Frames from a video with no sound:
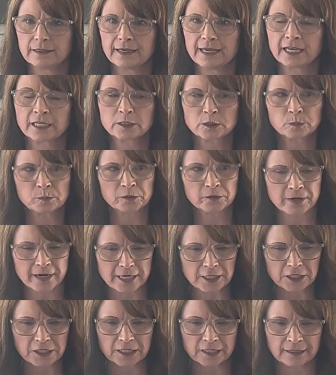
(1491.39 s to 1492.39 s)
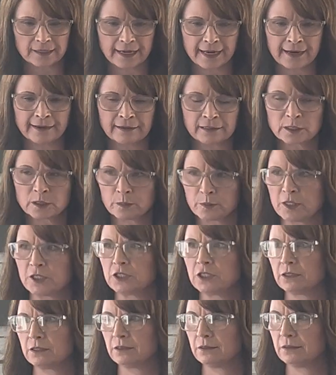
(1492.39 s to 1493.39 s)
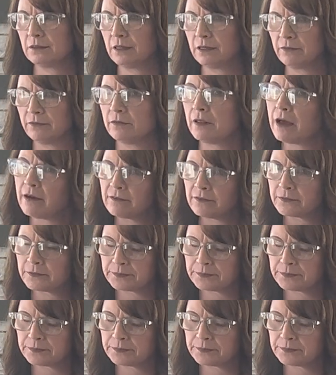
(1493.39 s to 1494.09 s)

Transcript: exploration and expression of love.